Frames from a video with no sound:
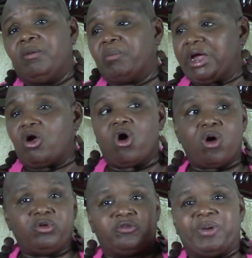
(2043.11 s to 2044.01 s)
My car
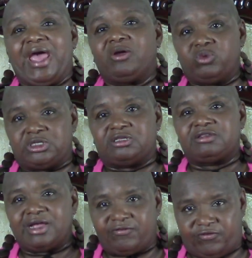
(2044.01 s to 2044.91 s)
was packed with the
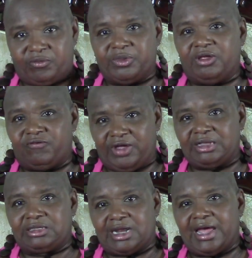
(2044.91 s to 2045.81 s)
stuff from the
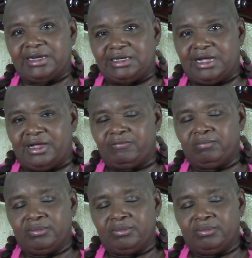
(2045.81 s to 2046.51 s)
event that I had done.